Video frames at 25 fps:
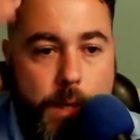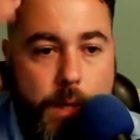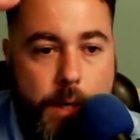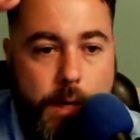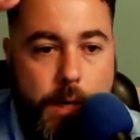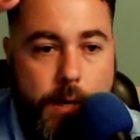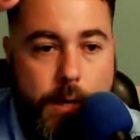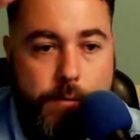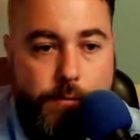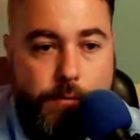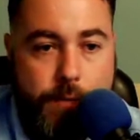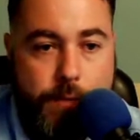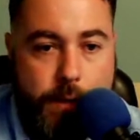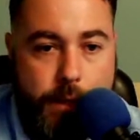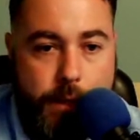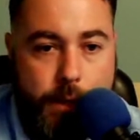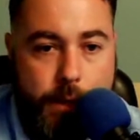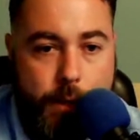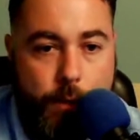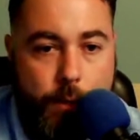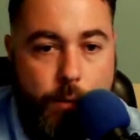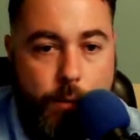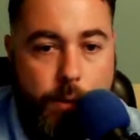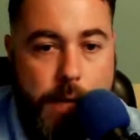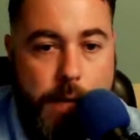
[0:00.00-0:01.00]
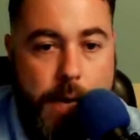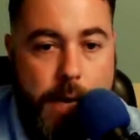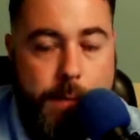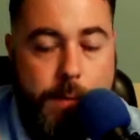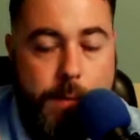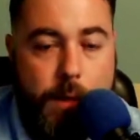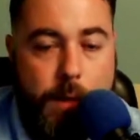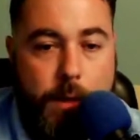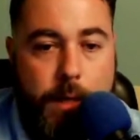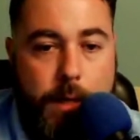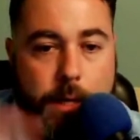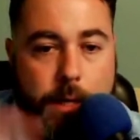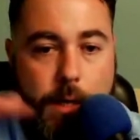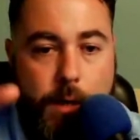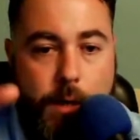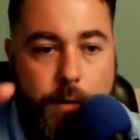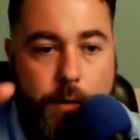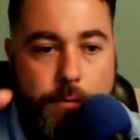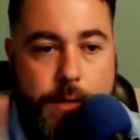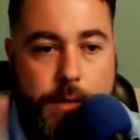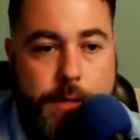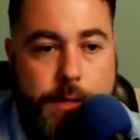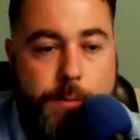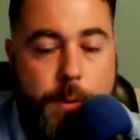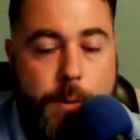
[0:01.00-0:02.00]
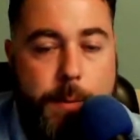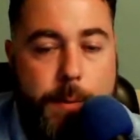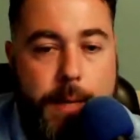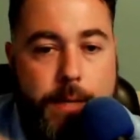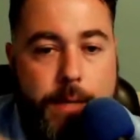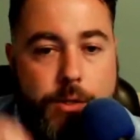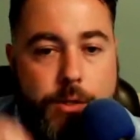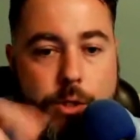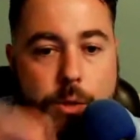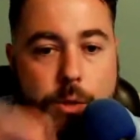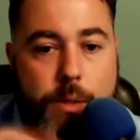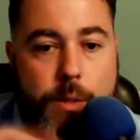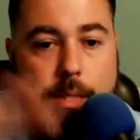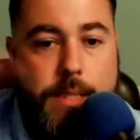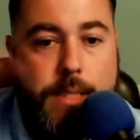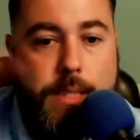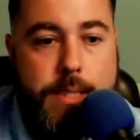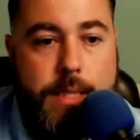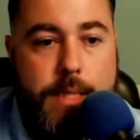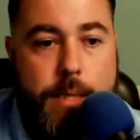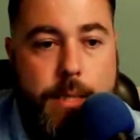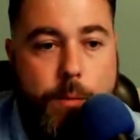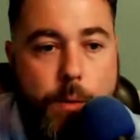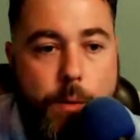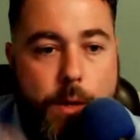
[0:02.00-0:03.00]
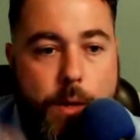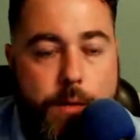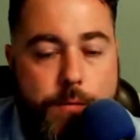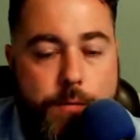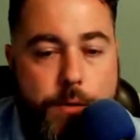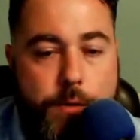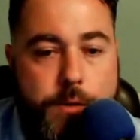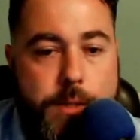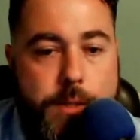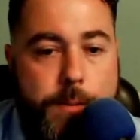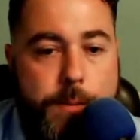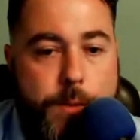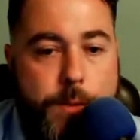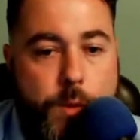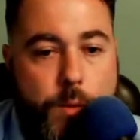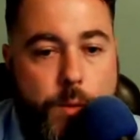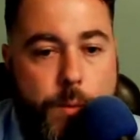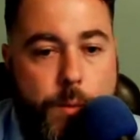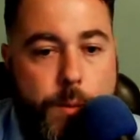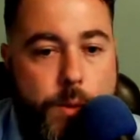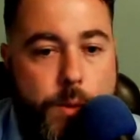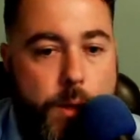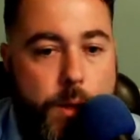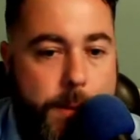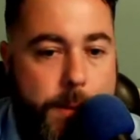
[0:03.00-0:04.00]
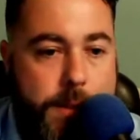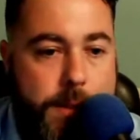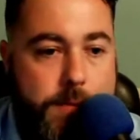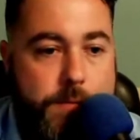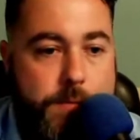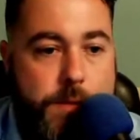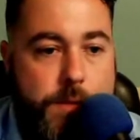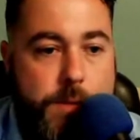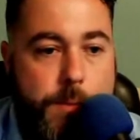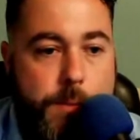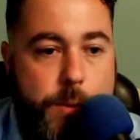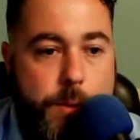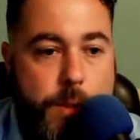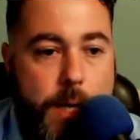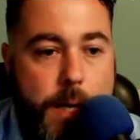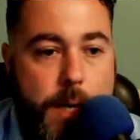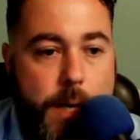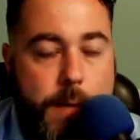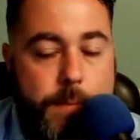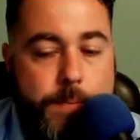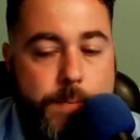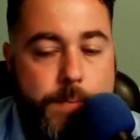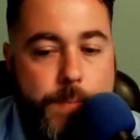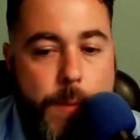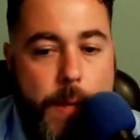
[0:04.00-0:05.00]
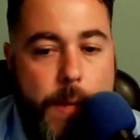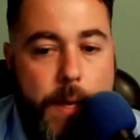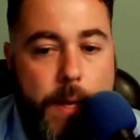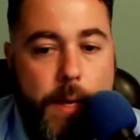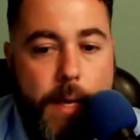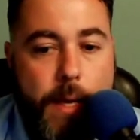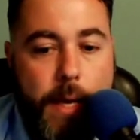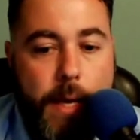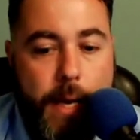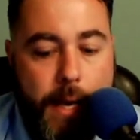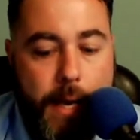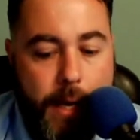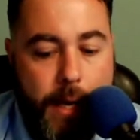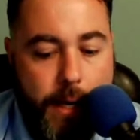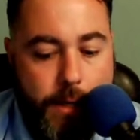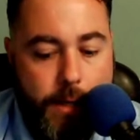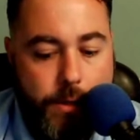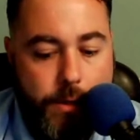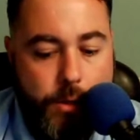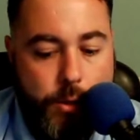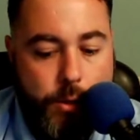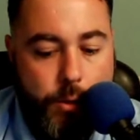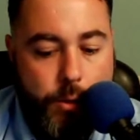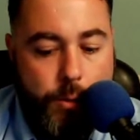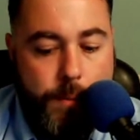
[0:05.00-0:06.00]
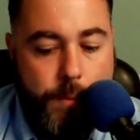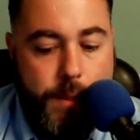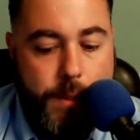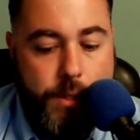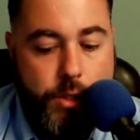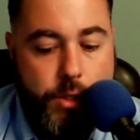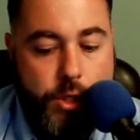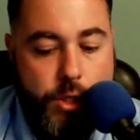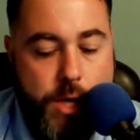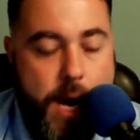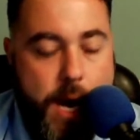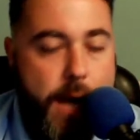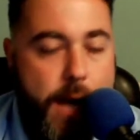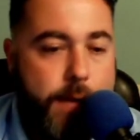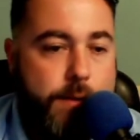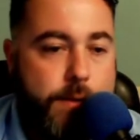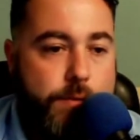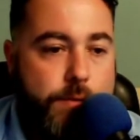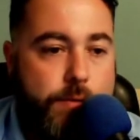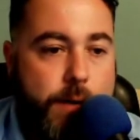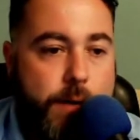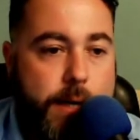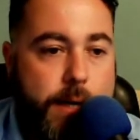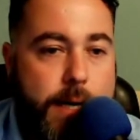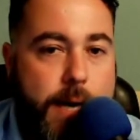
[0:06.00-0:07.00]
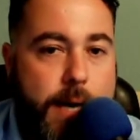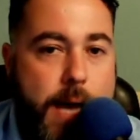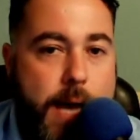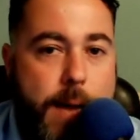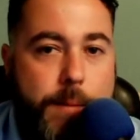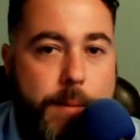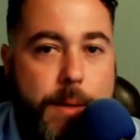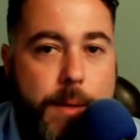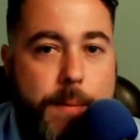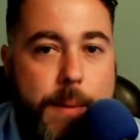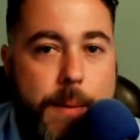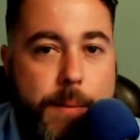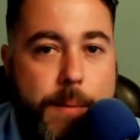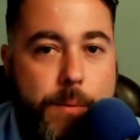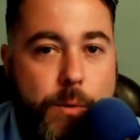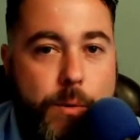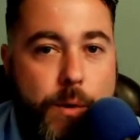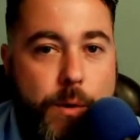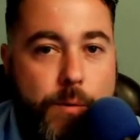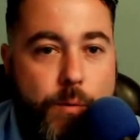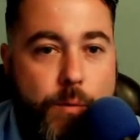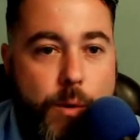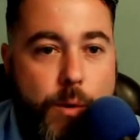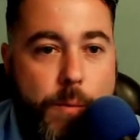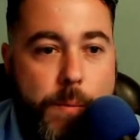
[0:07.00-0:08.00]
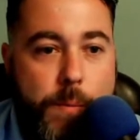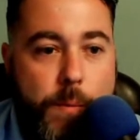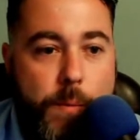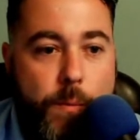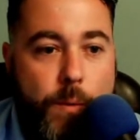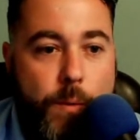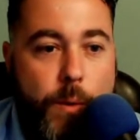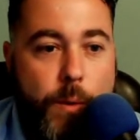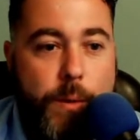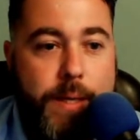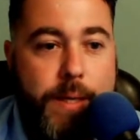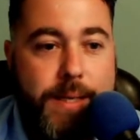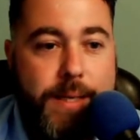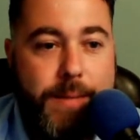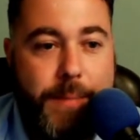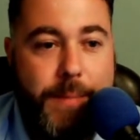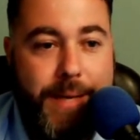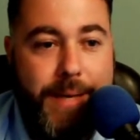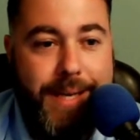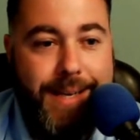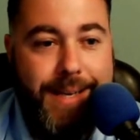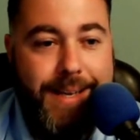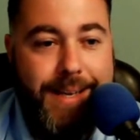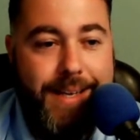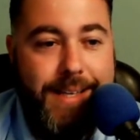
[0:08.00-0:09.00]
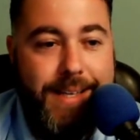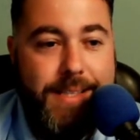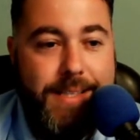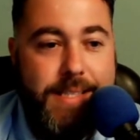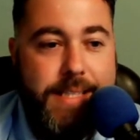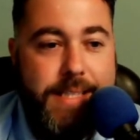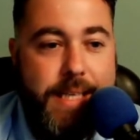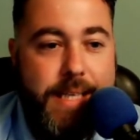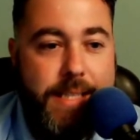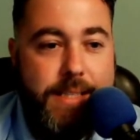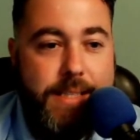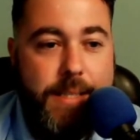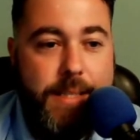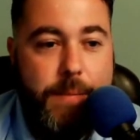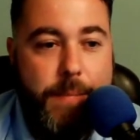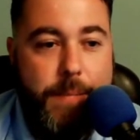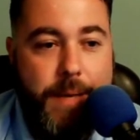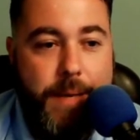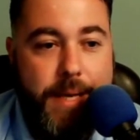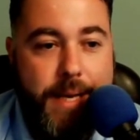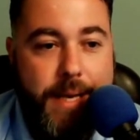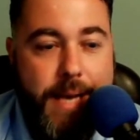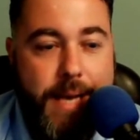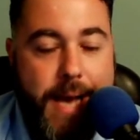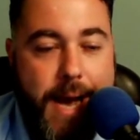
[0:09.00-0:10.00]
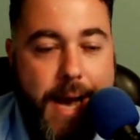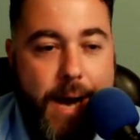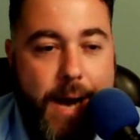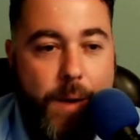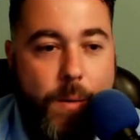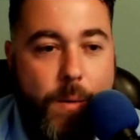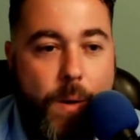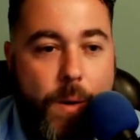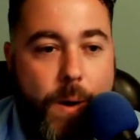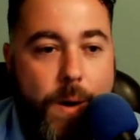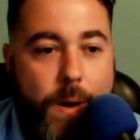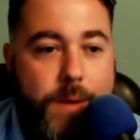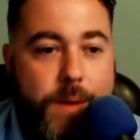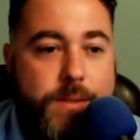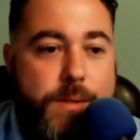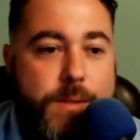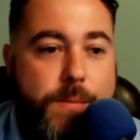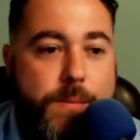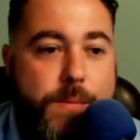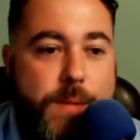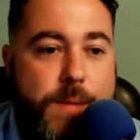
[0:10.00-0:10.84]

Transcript: video library on our Facebook page, you can see one of the first episodes where we talked about the invisible dog. And you'd be shocked to find out how many people have wrote into me telling me how awesome the